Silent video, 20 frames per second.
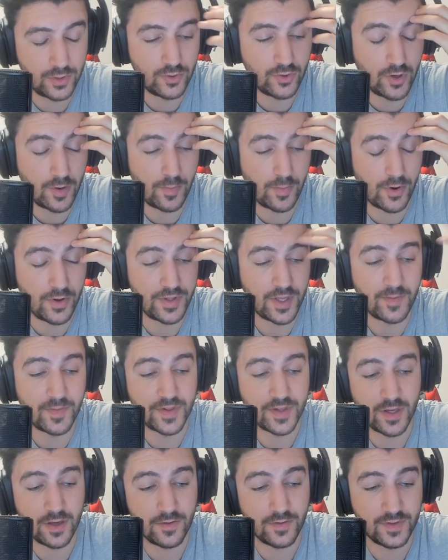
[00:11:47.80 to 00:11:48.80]
upon
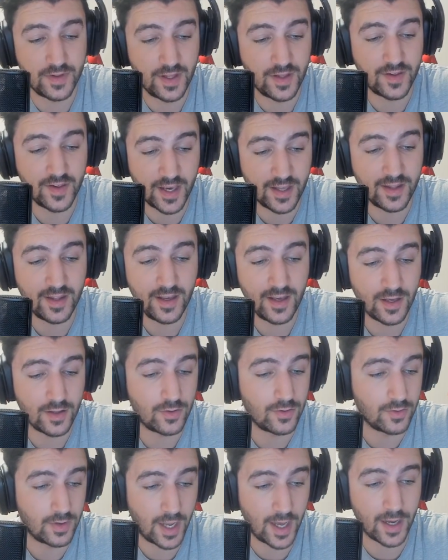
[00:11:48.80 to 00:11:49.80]
themselves this idea
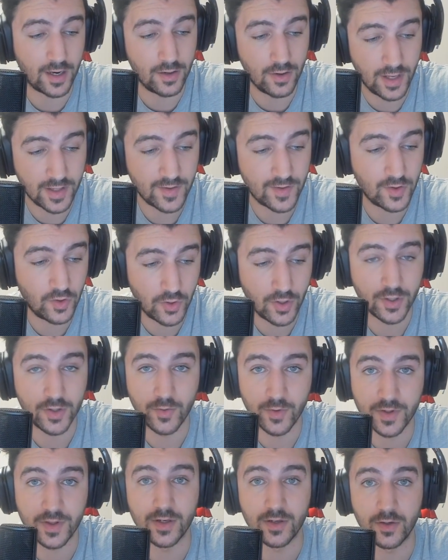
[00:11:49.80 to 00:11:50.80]
to, like, let's look at
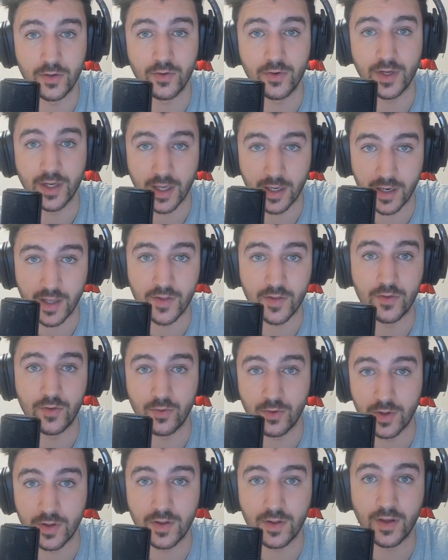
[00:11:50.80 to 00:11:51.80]
what they're doing and let's
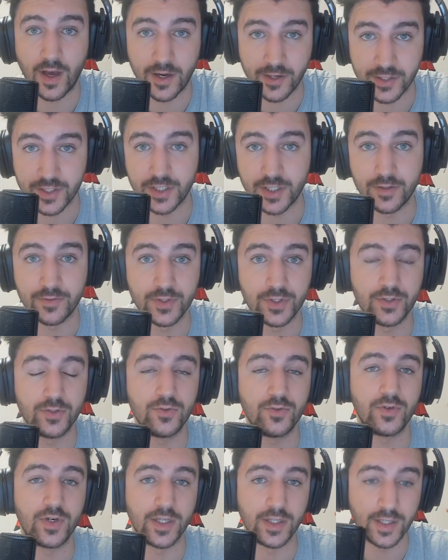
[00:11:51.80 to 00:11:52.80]
do it ourselves
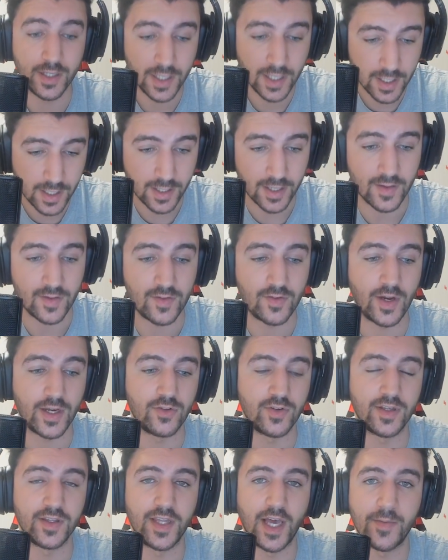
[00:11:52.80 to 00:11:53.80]
too, and let's try
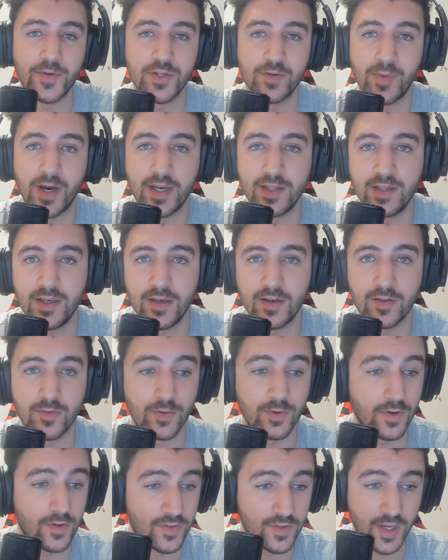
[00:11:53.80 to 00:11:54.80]
to adapt some ideas,
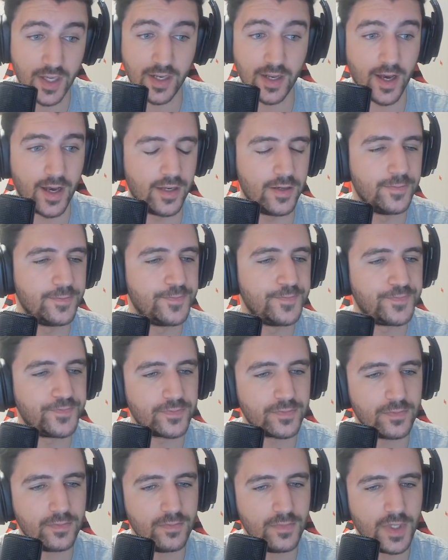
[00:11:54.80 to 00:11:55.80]
because C9,
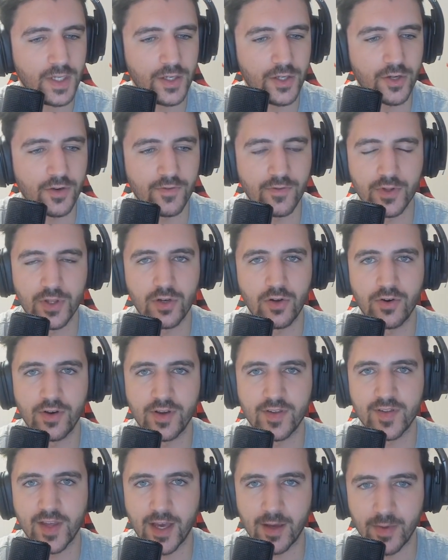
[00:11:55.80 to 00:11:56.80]
for the
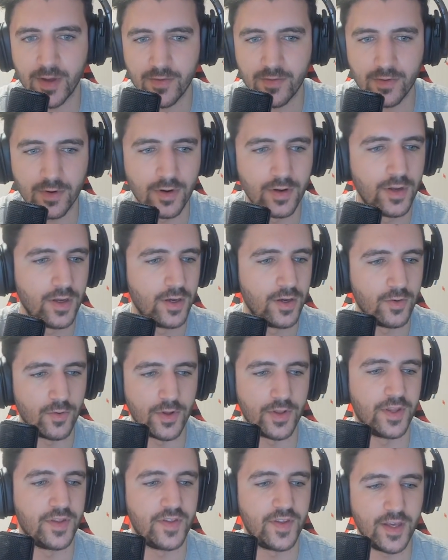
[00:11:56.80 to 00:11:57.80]
longest time ever, were
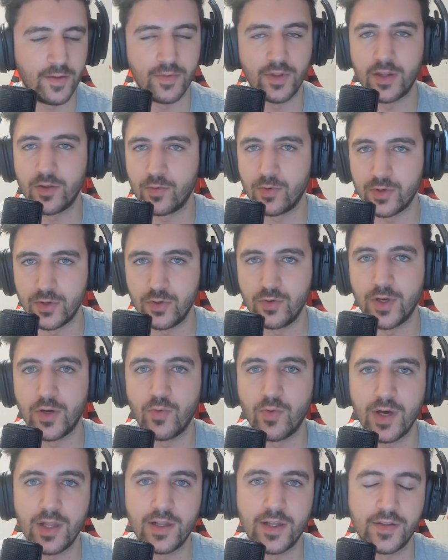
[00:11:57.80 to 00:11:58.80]
the team that were doing
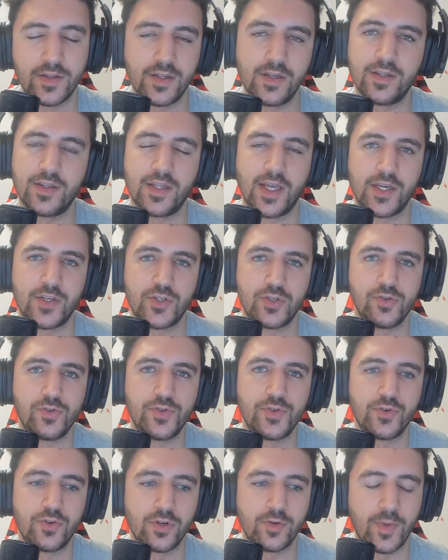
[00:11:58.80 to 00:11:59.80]
well at international
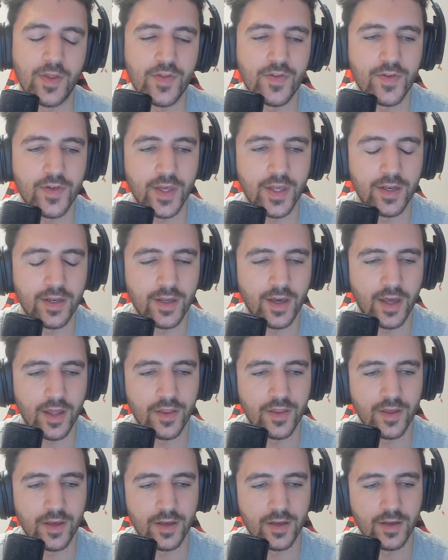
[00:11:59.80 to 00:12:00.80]
tournaments, and I
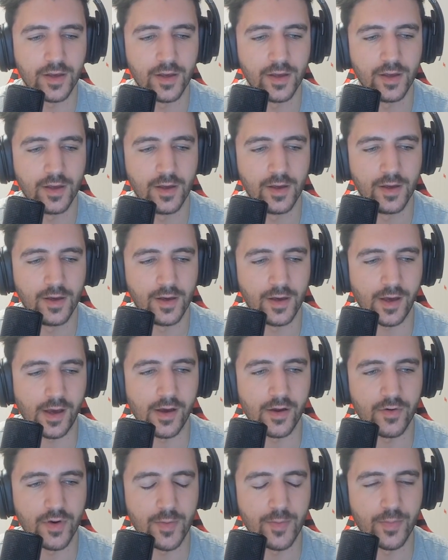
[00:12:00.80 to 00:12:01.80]
think
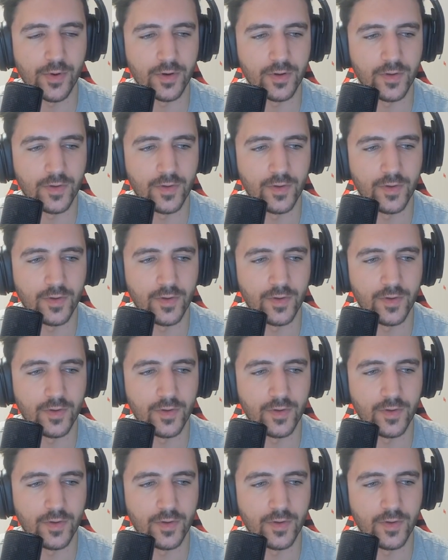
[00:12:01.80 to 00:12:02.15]
Reaper